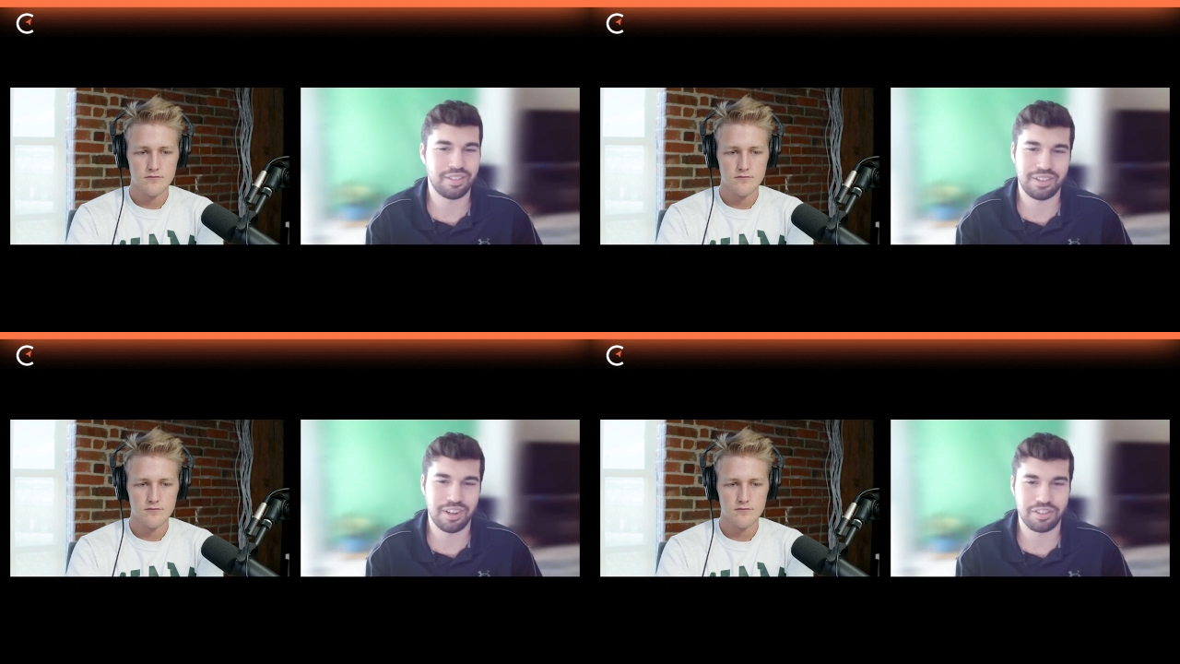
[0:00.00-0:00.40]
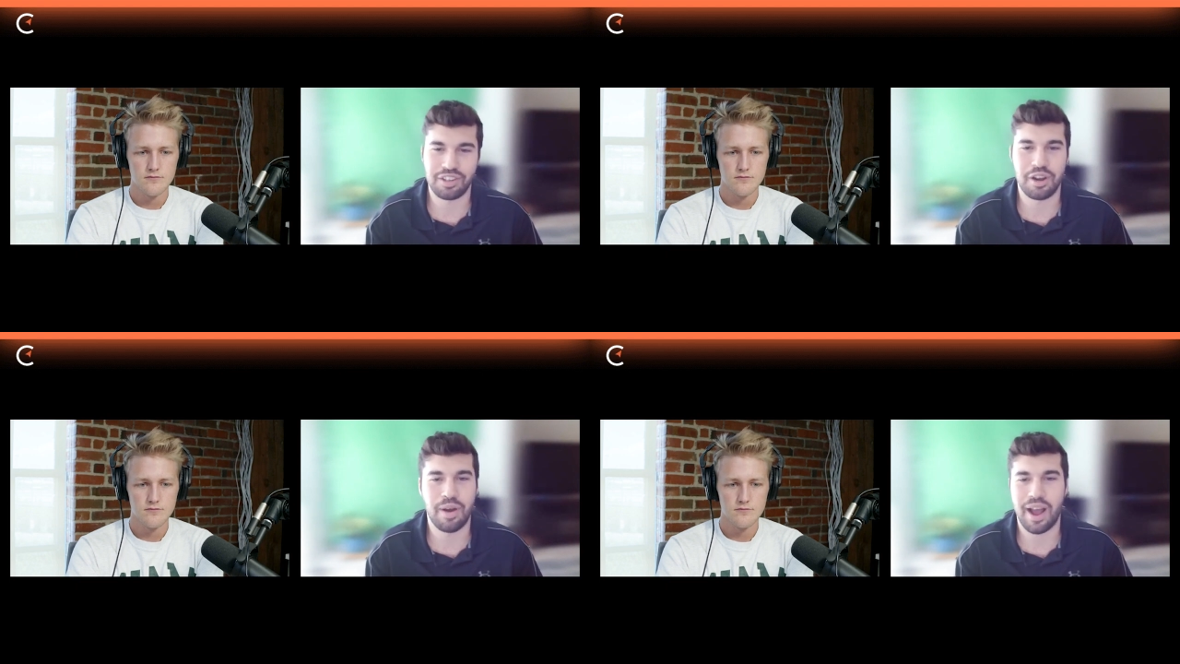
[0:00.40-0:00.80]
Speaker 1: there's
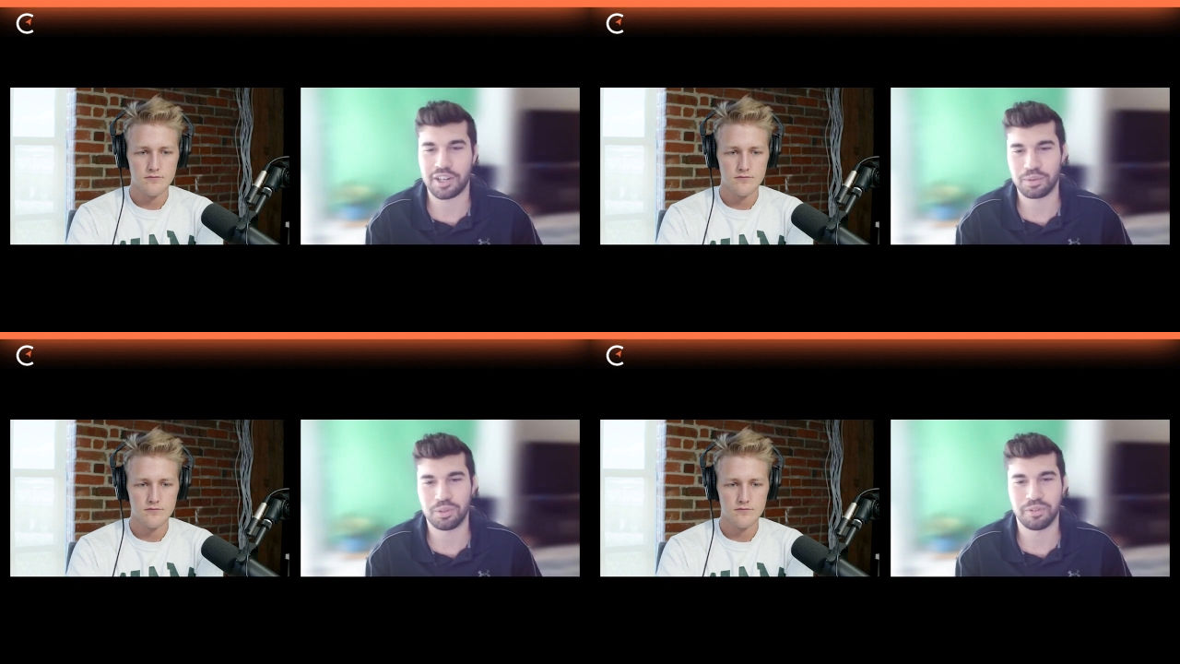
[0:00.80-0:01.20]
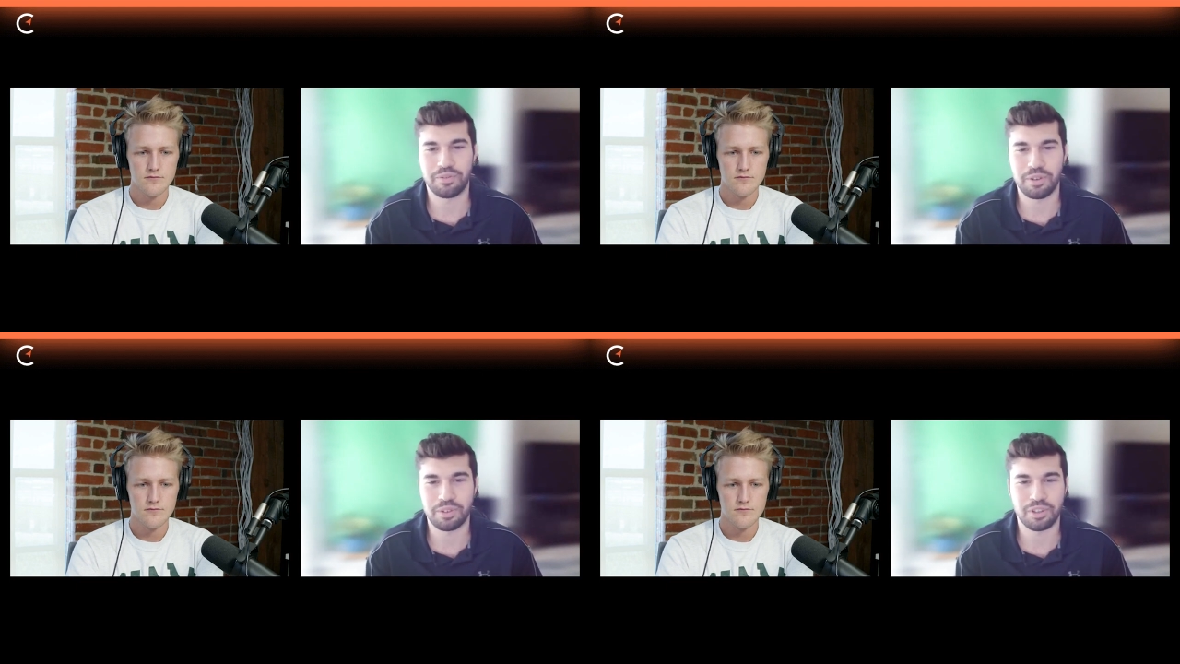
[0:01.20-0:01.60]
no actual
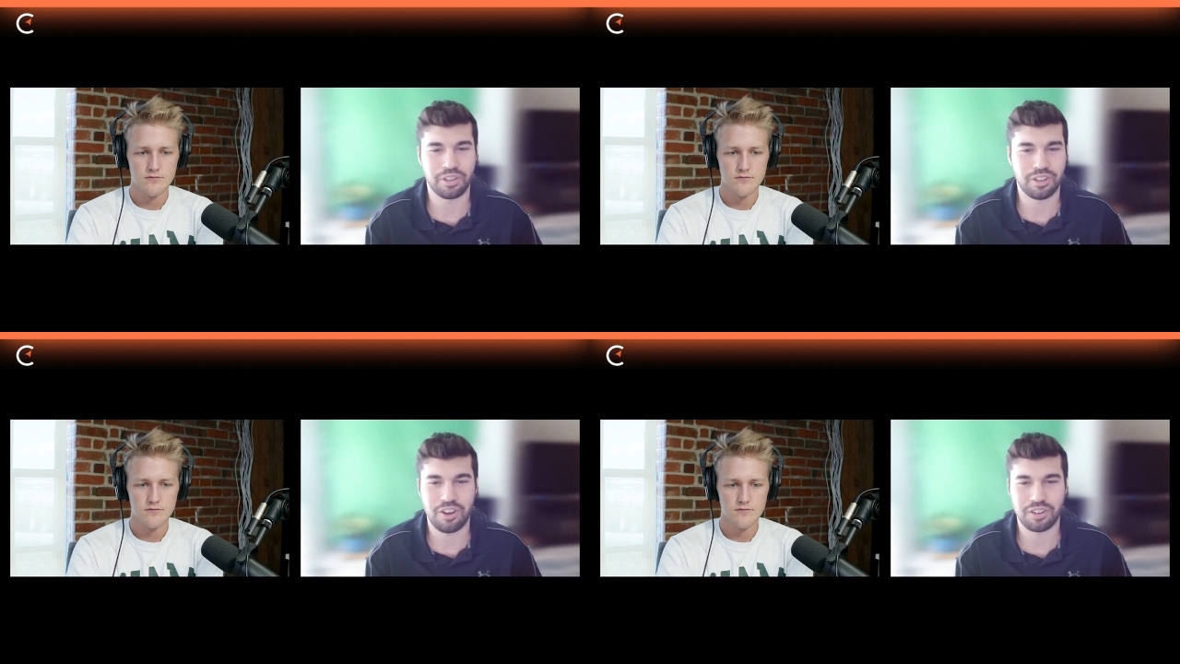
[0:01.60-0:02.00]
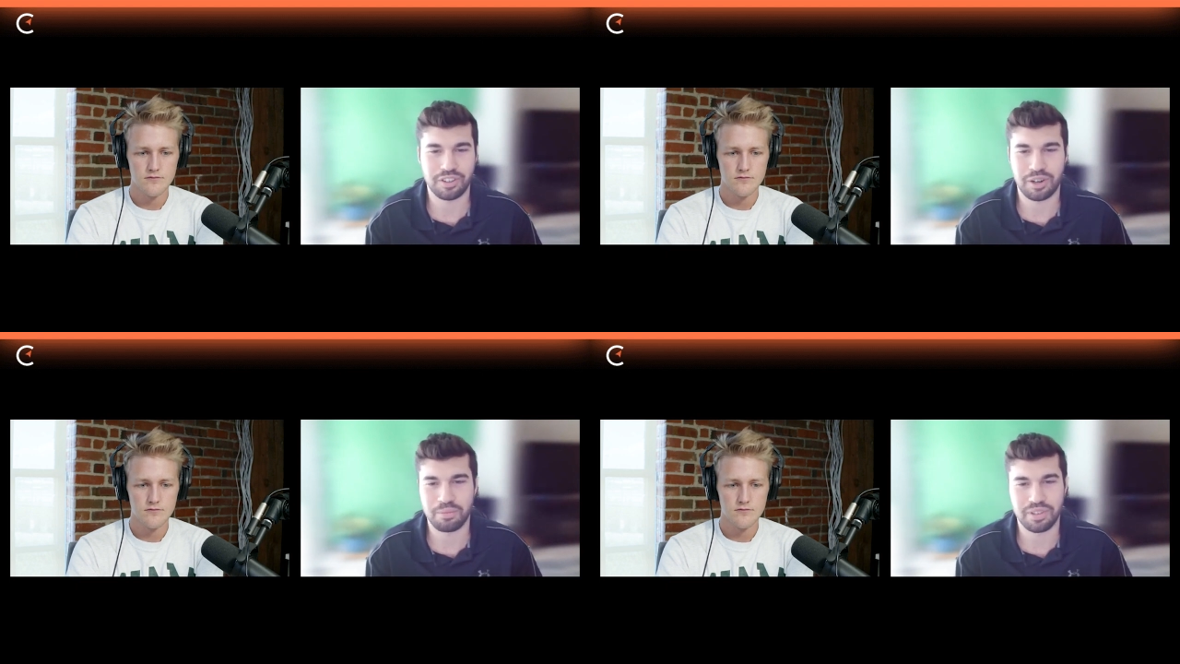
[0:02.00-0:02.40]
future
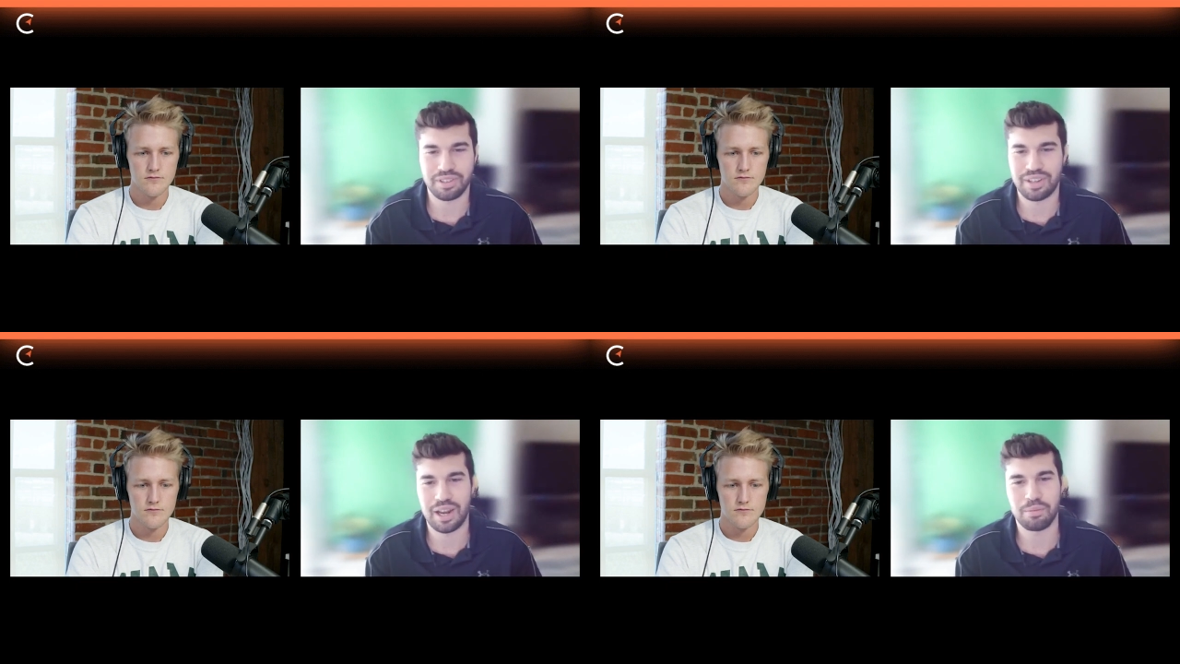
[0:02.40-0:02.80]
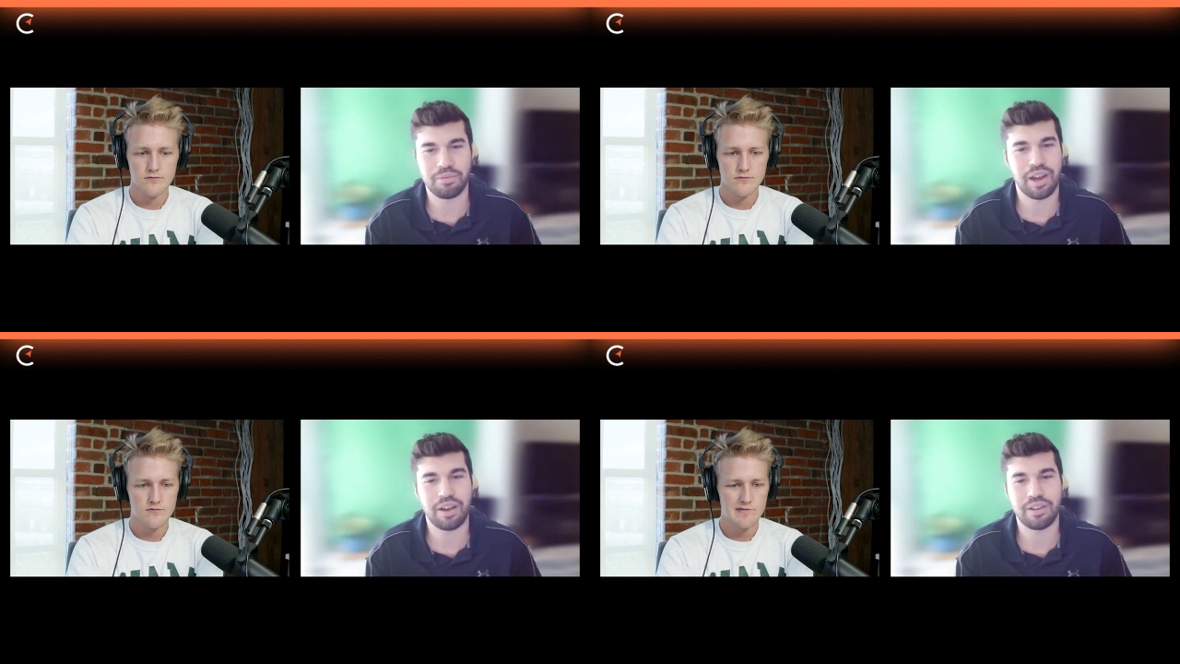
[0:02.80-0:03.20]
long-term sustainable
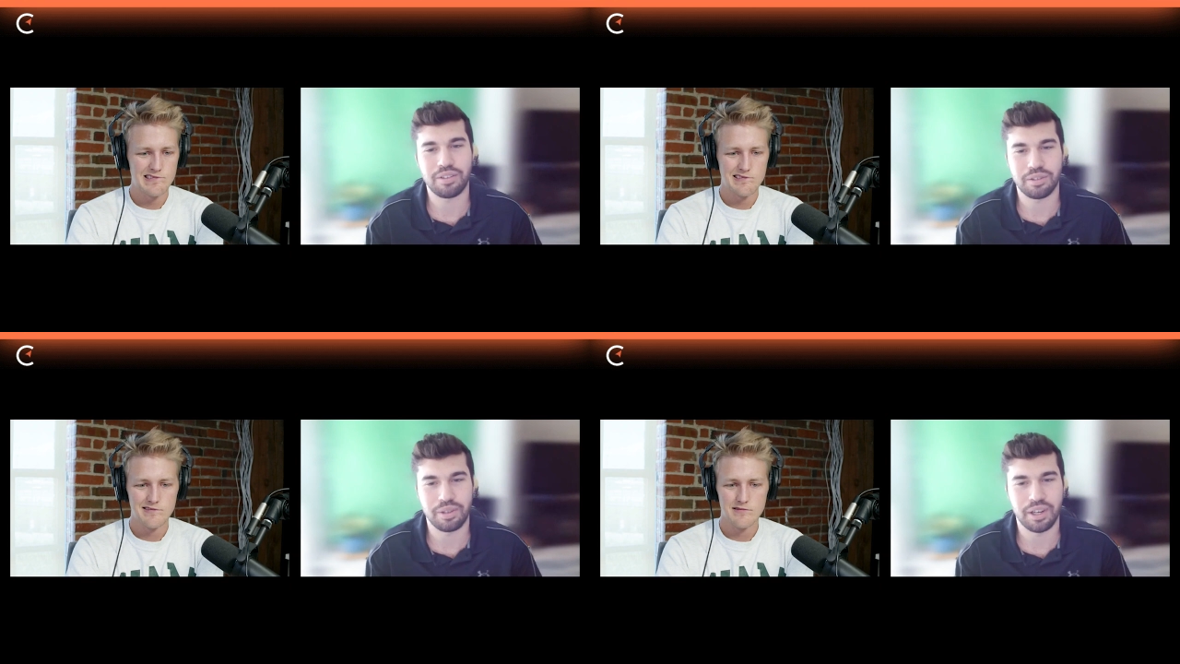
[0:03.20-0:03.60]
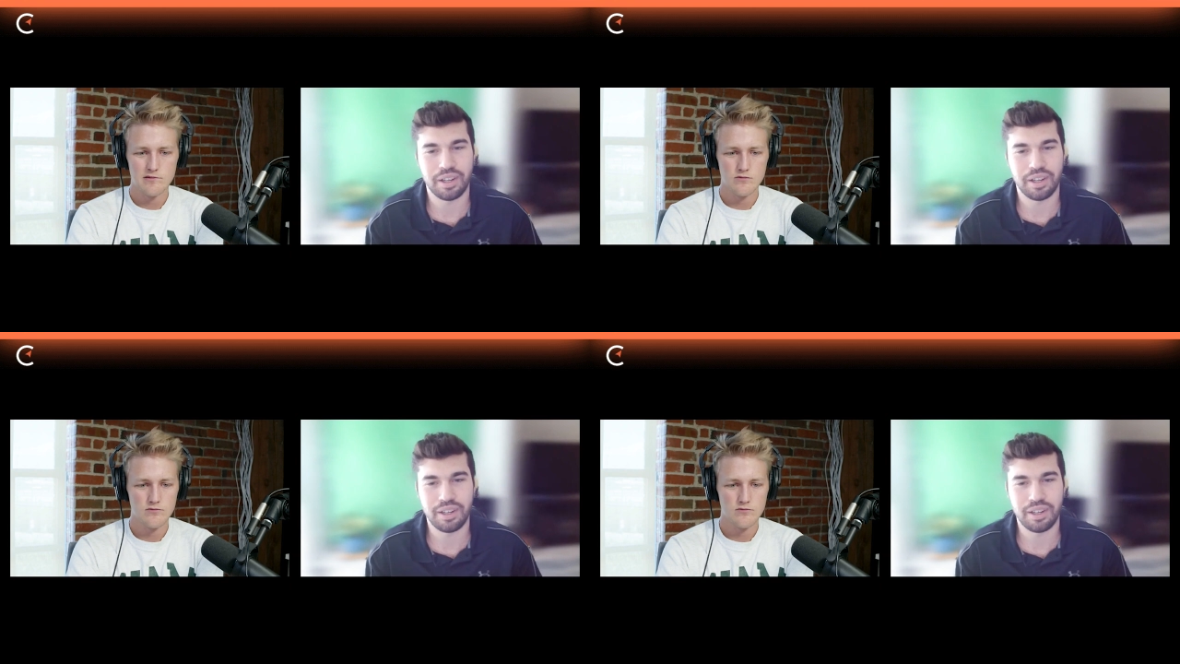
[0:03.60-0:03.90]
value to it